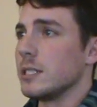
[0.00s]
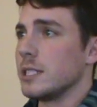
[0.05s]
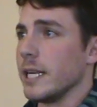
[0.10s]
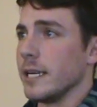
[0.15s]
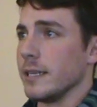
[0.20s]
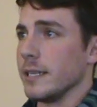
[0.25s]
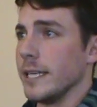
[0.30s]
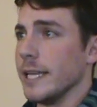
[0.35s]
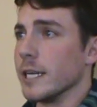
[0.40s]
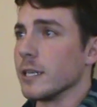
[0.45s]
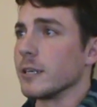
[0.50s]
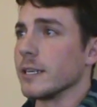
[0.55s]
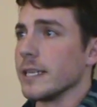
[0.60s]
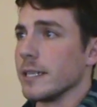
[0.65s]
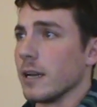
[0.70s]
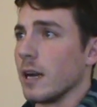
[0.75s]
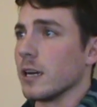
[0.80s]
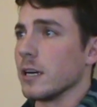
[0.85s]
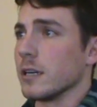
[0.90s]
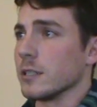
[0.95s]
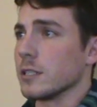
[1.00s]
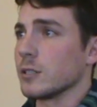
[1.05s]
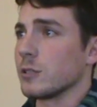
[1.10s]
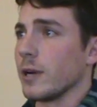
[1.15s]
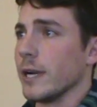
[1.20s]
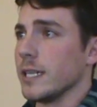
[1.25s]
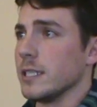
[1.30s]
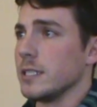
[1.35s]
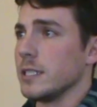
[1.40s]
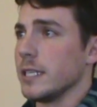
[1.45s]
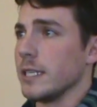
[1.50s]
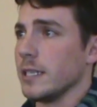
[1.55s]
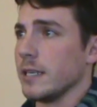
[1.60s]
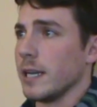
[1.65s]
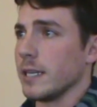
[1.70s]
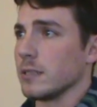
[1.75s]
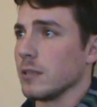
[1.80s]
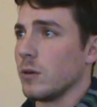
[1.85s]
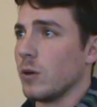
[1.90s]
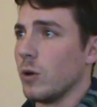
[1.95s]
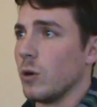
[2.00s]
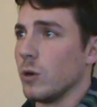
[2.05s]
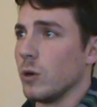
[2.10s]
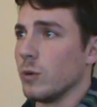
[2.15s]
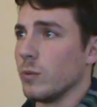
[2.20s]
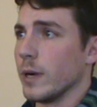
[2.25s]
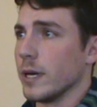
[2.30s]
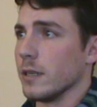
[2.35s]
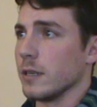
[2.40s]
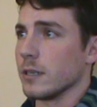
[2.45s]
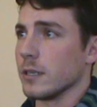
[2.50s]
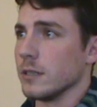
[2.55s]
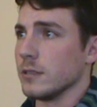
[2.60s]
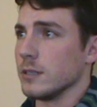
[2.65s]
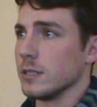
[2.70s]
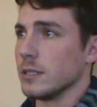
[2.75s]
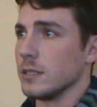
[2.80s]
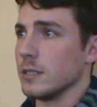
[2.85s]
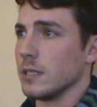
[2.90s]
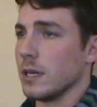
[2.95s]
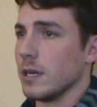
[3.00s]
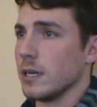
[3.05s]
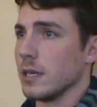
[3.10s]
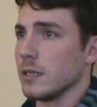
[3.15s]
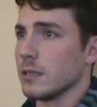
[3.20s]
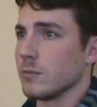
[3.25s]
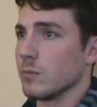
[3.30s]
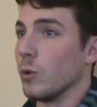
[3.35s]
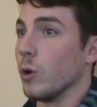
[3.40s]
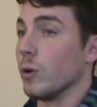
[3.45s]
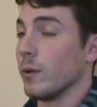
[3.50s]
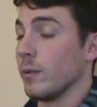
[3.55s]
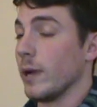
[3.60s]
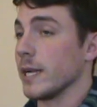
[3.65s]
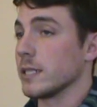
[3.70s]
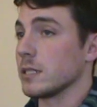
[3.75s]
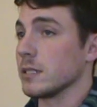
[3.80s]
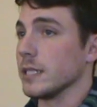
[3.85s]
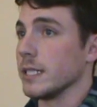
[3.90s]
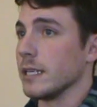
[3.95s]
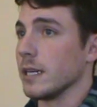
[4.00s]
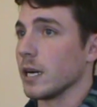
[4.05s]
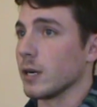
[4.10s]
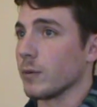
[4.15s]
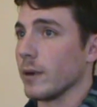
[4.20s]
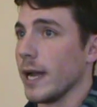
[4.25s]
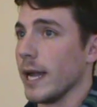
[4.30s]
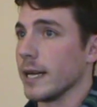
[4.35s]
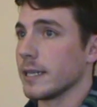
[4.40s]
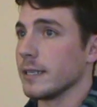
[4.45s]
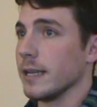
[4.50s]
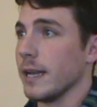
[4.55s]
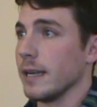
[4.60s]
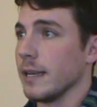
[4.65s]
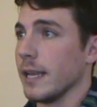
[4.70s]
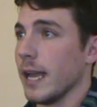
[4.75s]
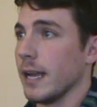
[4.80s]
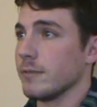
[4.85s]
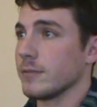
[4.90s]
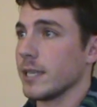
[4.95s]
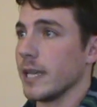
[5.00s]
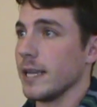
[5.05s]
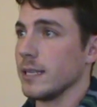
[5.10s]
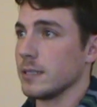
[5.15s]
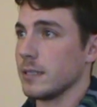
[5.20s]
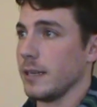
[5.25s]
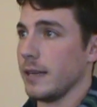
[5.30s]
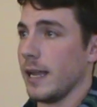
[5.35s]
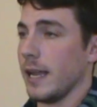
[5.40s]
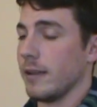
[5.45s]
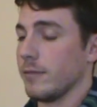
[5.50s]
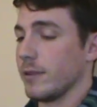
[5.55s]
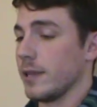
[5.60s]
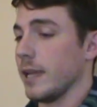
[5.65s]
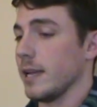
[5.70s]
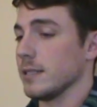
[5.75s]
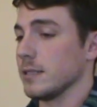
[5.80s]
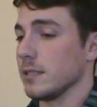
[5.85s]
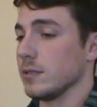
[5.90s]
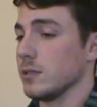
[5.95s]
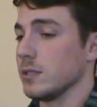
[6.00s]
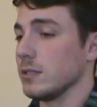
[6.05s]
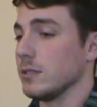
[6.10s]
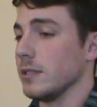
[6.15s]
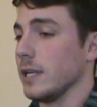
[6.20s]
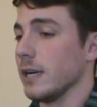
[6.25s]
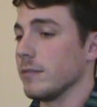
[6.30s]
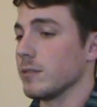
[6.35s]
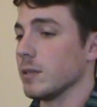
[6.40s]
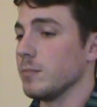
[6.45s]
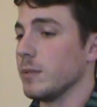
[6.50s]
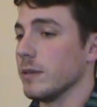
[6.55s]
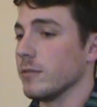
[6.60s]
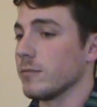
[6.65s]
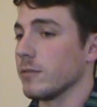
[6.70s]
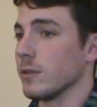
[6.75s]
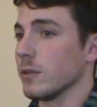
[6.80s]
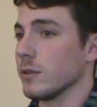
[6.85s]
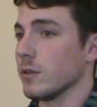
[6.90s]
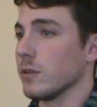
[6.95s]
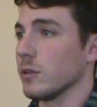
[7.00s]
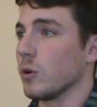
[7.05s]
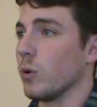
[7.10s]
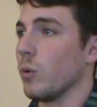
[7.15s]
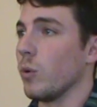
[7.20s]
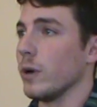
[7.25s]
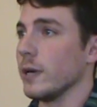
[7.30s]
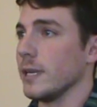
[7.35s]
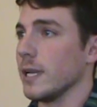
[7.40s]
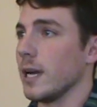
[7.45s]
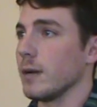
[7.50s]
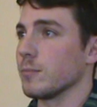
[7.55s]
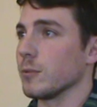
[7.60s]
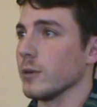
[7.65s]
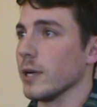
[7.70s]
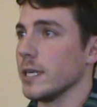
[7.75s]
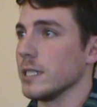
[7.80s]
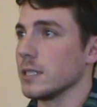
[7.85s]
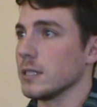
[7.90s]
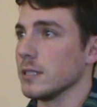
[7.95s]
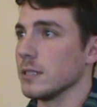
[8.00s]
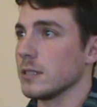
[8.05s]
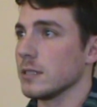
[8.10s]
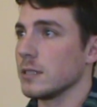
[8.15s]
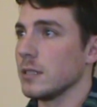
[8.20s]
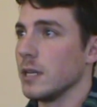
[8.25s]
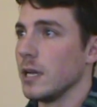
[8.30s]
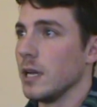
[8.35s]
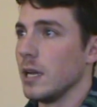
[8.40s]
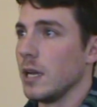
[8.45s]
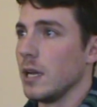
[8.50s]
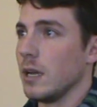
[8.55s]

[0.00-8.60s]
gearing our strategy as a whole, whether it was in, uh, well, actually in Iraq, not in Afghanistan. Afghanistan was soon after, but for the coin operations,